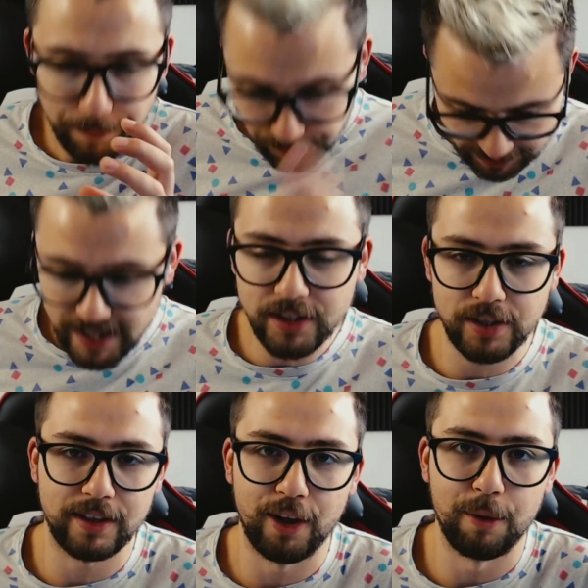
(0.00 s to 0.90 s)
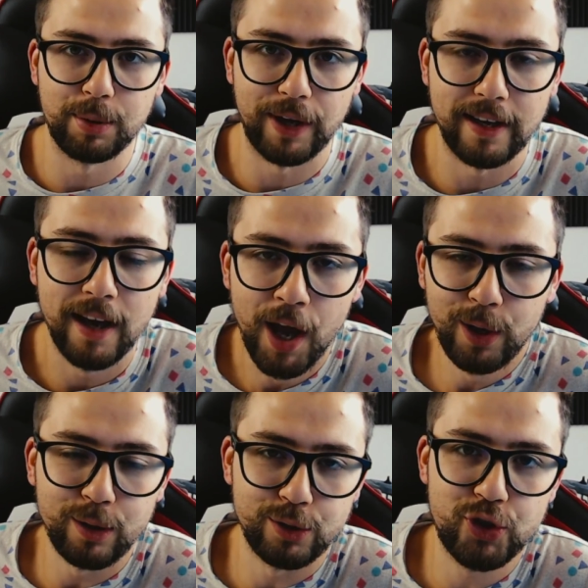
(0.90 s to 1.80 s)
decent little plugin
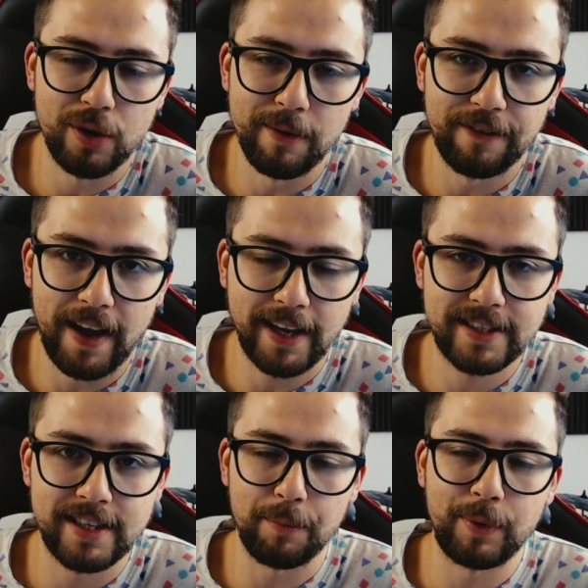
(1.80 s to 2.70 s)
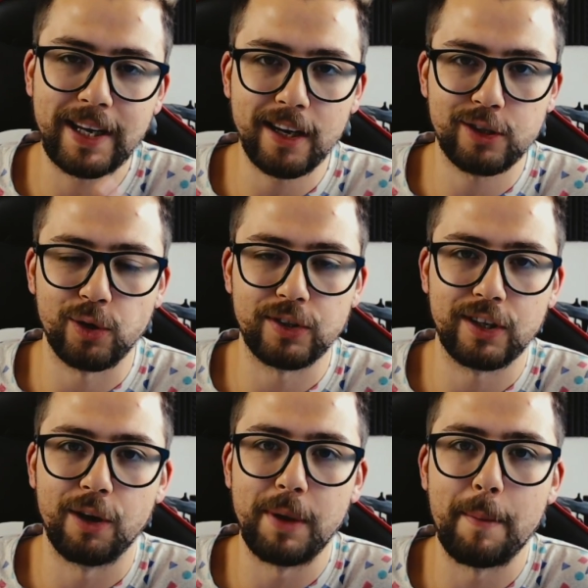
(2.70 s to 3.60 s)
called StreamFX that we kind of talked a
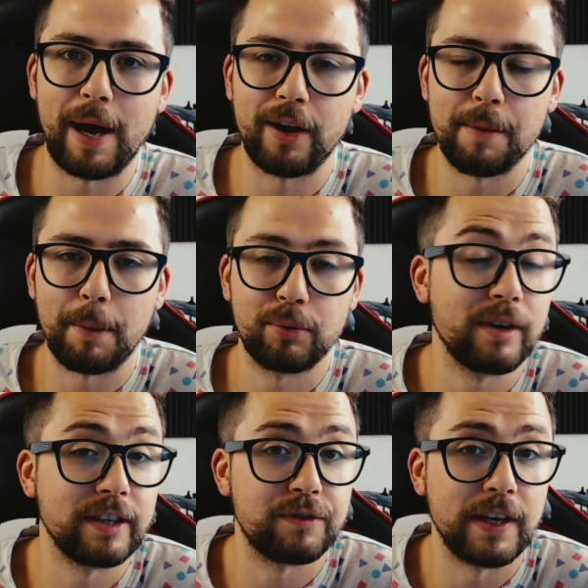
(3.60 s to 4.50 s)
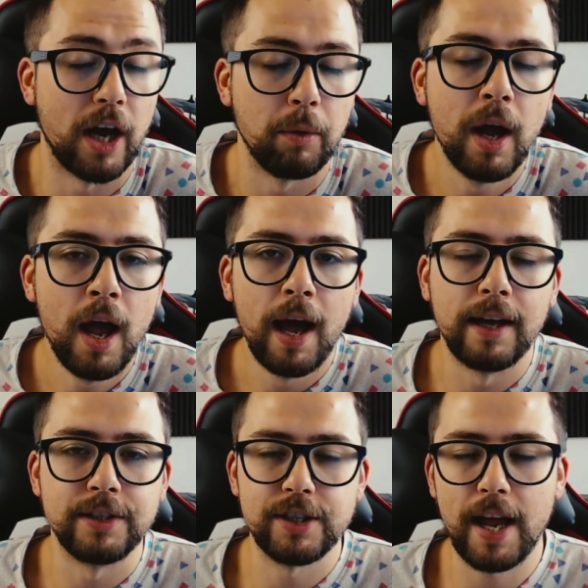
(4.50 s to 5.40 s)
little bit about it in my previous video,
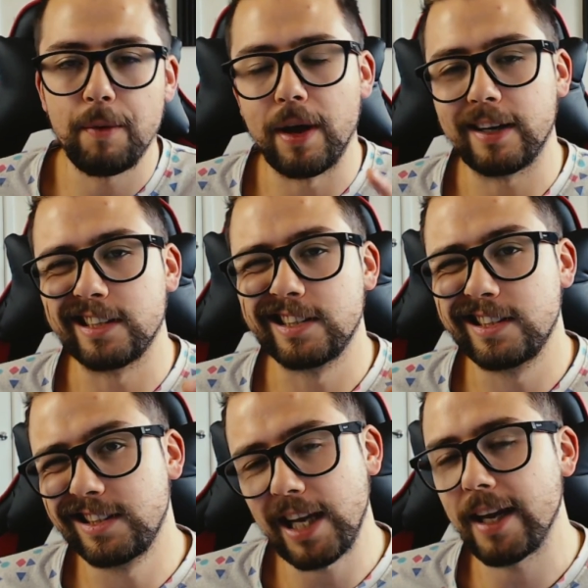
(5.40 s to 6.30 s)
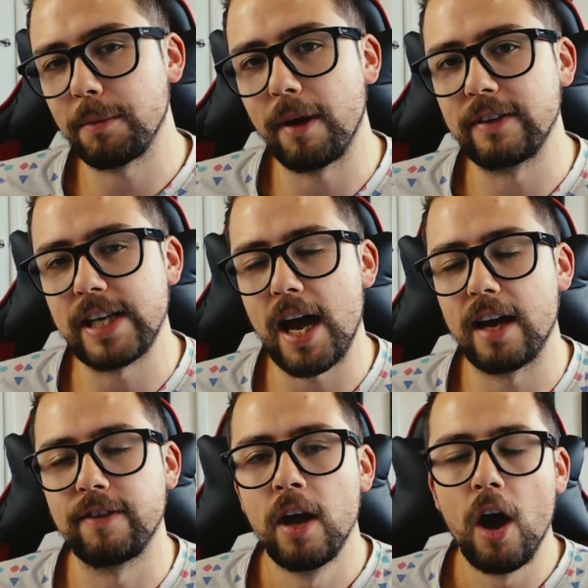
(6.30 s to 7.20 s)
and today we're taking a bit of a
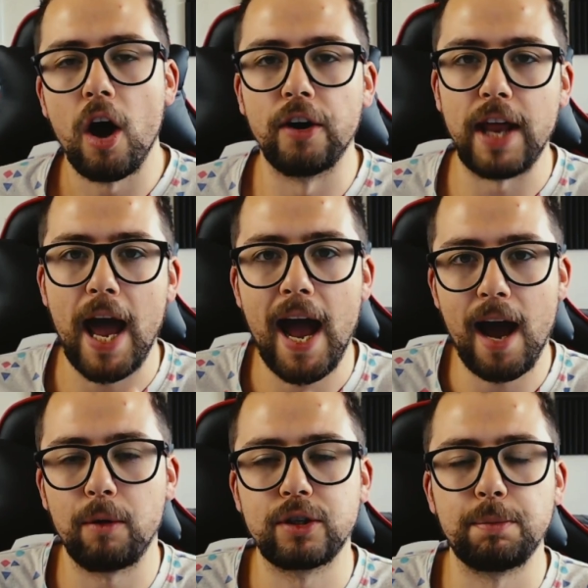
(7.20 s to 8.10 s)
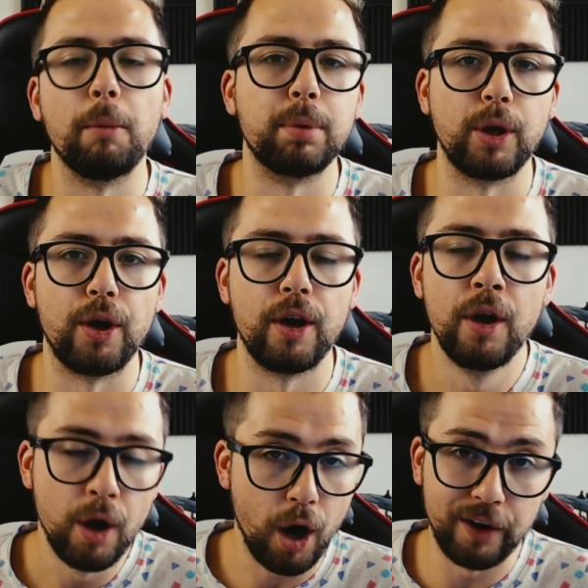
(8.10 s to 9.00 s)
dive on how to put blur
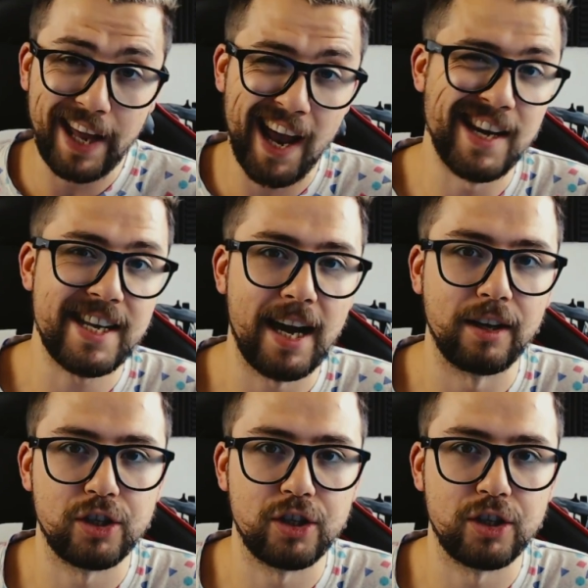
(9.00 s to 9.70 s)
on any kind of